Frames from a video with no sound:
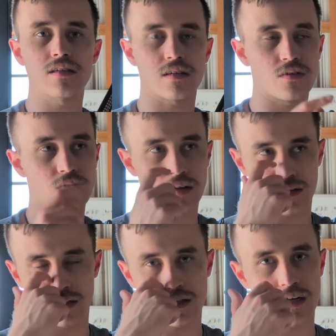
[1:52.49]
I know
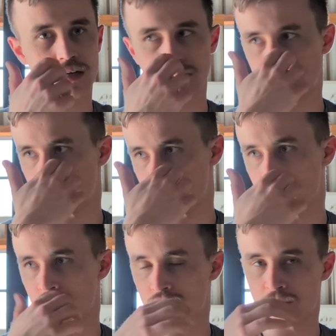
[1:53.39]
like Todd Hutchings
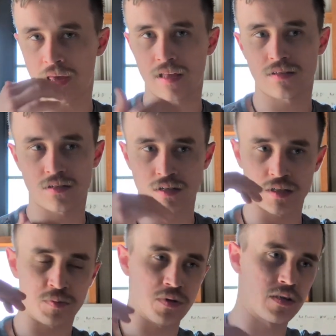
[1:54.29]
uses bands to
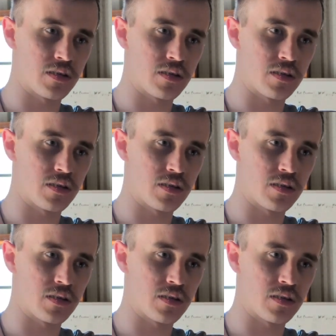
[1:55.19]
explode